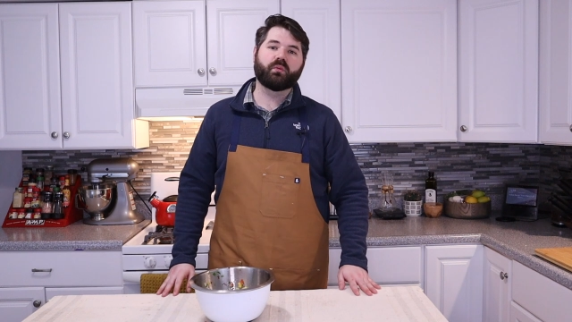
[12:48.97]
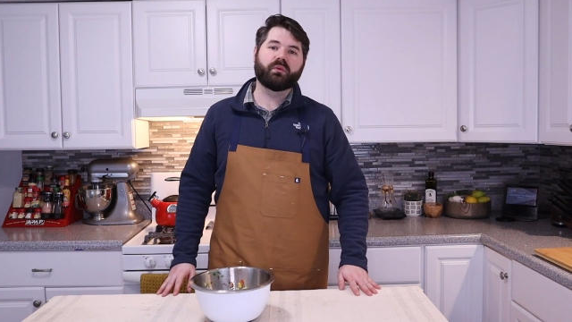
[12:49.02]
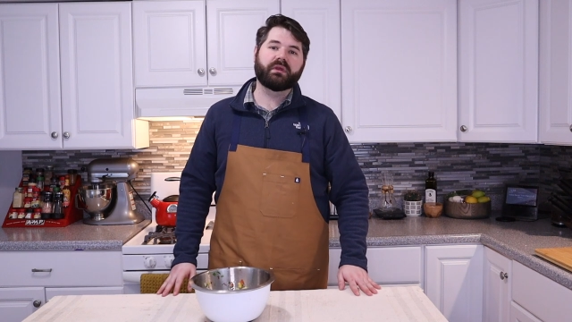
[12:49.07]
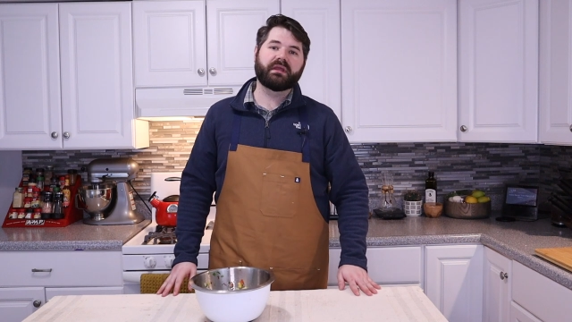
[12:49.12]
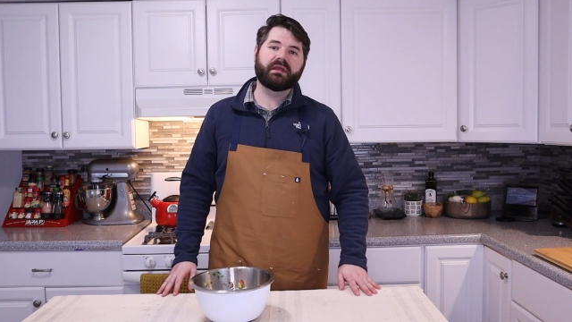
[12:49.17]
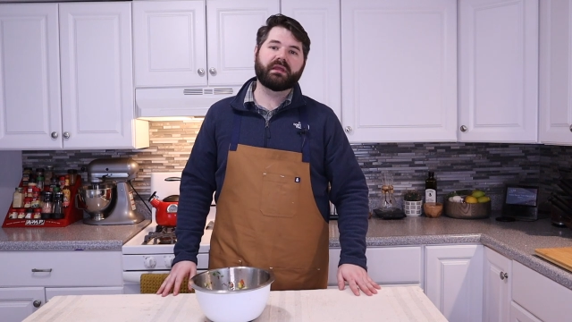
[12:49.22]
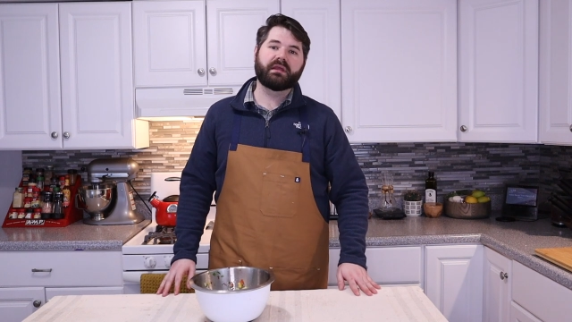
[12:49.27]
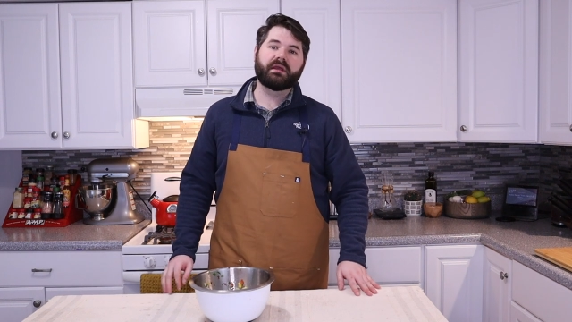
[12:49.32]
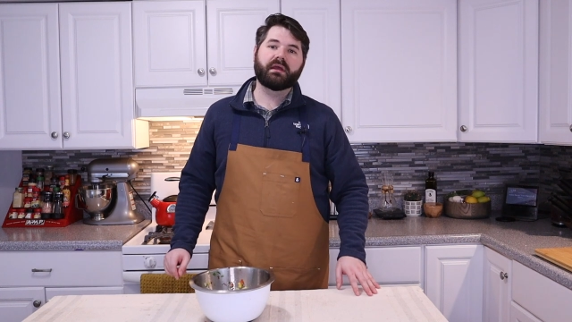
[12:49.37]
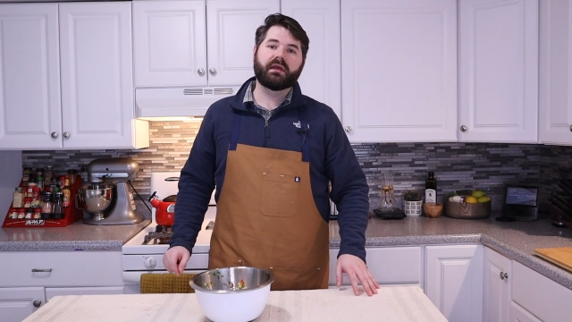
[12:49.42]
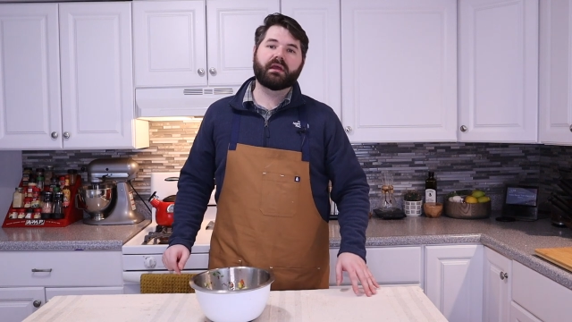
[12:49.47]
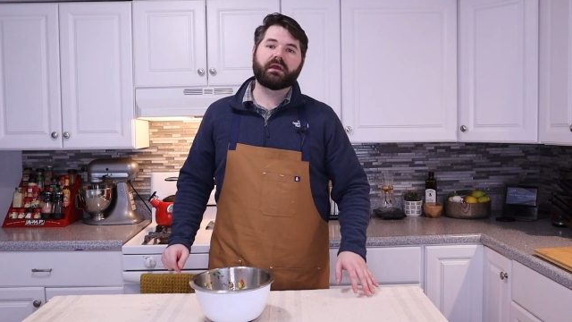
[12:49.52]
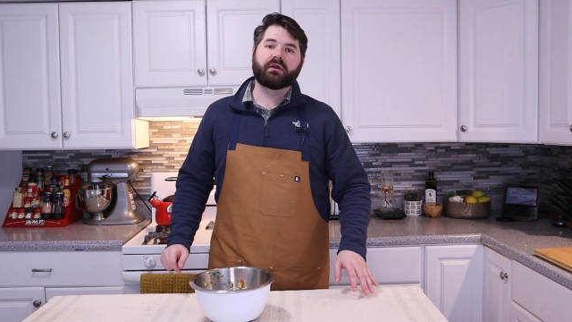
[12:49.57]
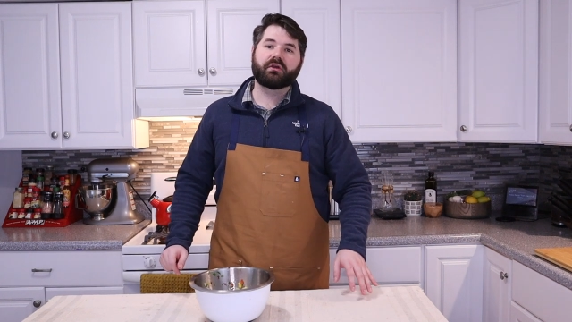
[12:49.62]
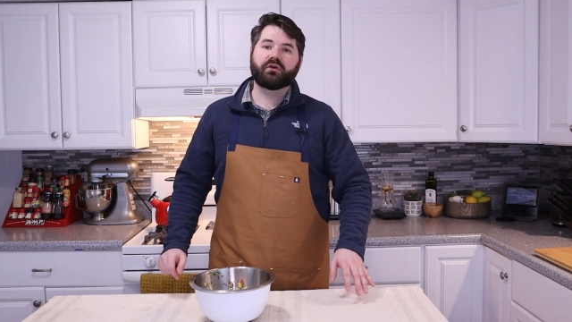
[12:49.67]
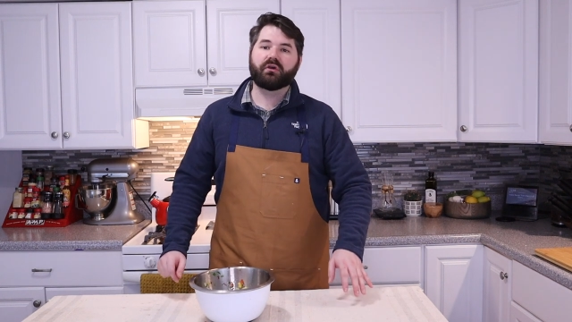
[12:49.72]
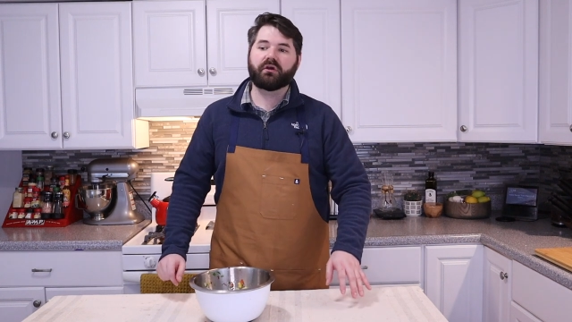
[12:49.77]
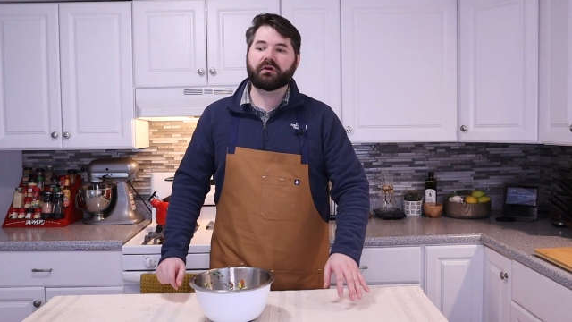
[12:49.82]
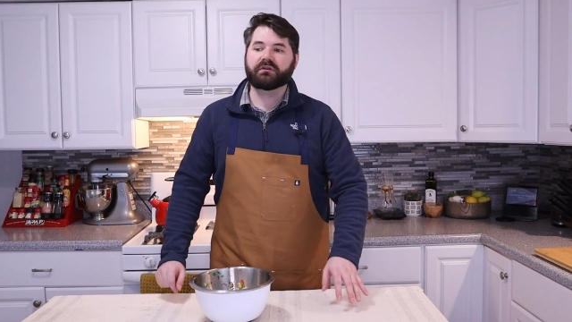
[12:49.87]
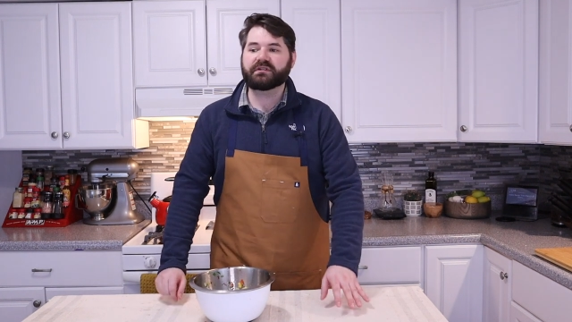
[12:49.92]
we
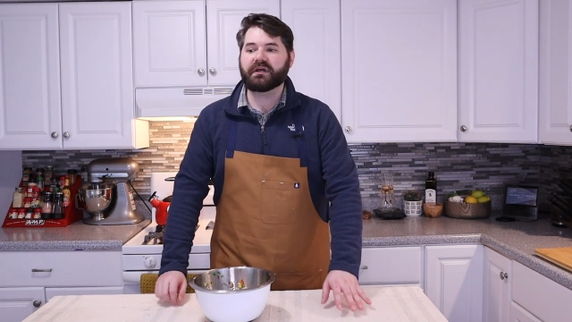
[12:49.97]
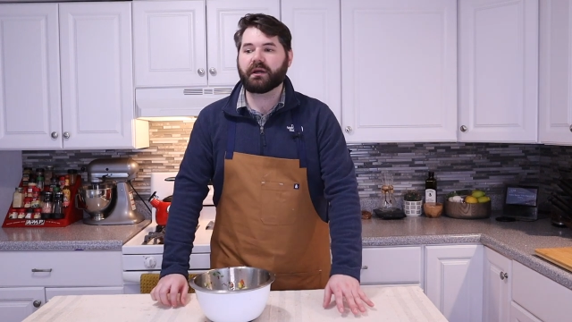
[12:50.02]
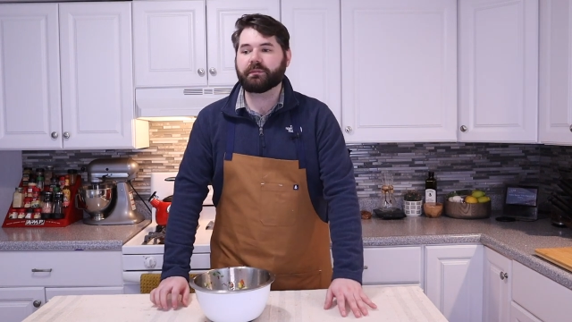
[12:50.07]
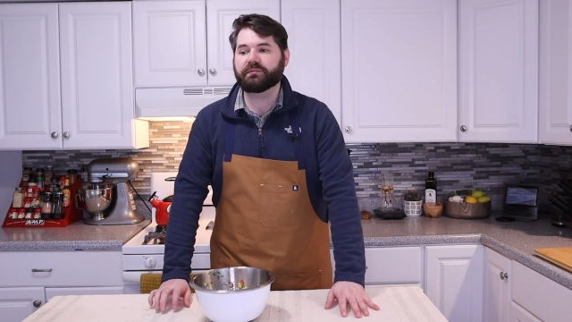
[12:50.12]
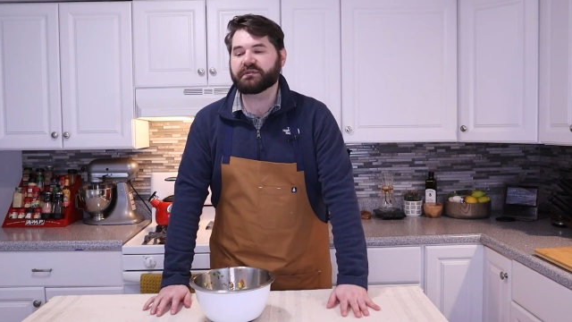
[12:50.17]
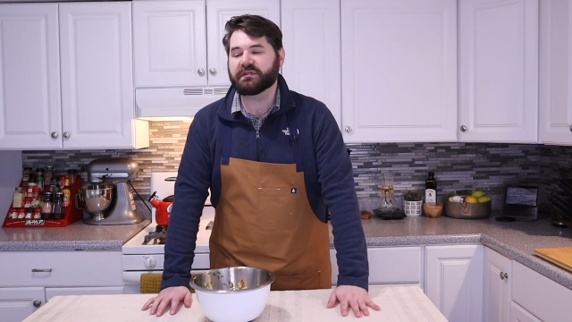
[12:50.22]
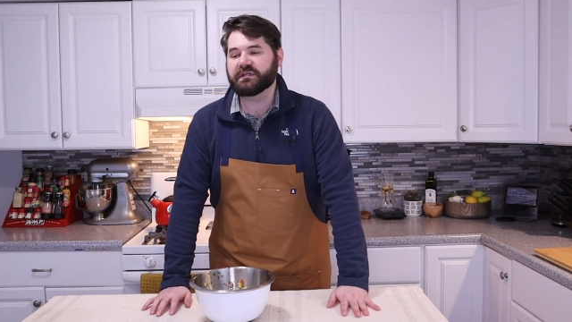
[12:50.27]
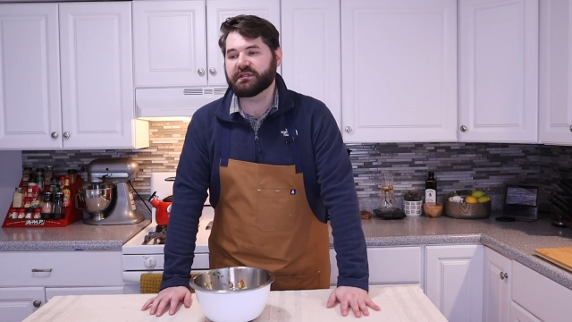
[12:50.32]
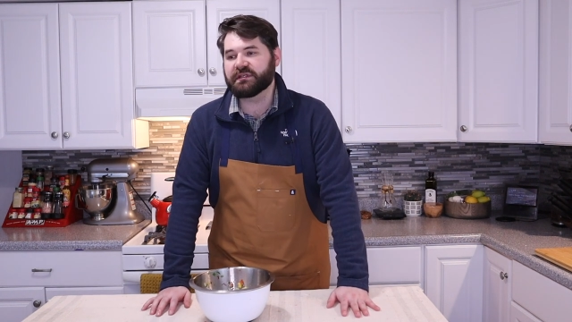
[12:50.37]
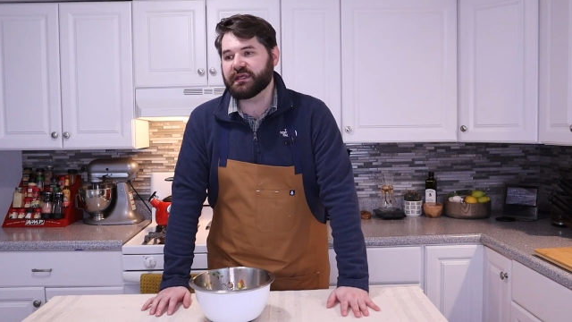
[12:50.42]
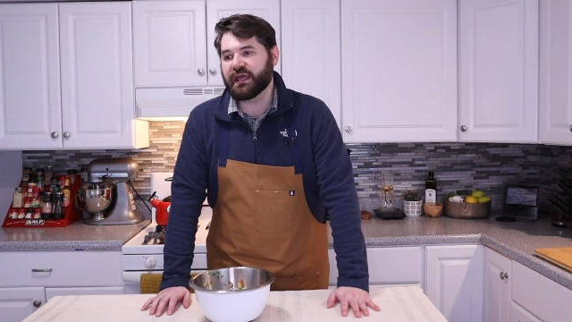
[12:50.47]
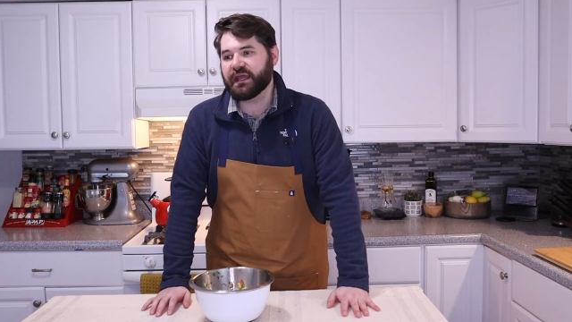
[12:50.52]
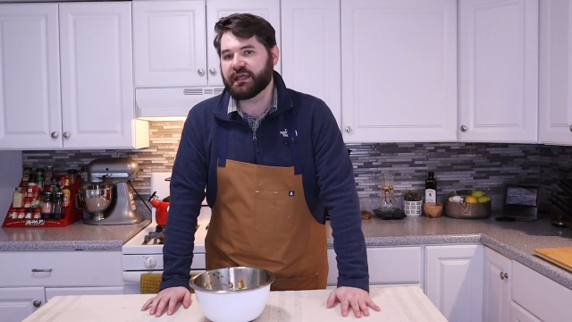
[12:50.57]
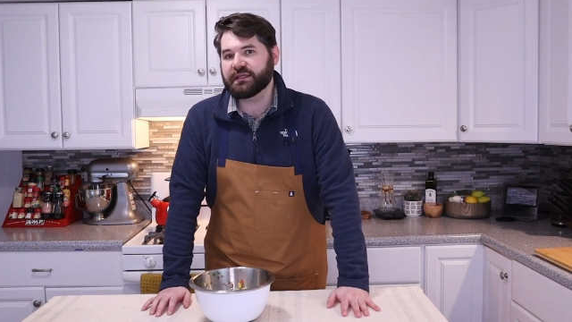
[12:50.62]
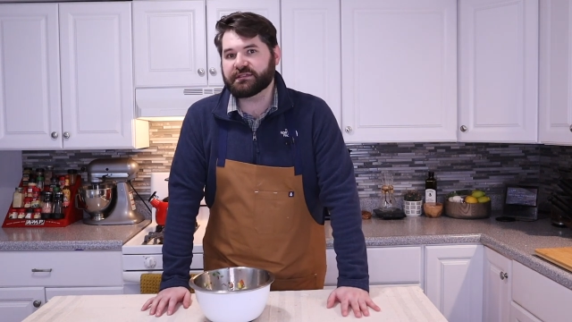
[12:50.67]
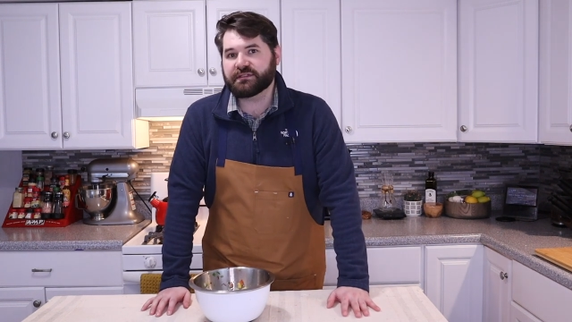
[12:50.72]
cooked up today.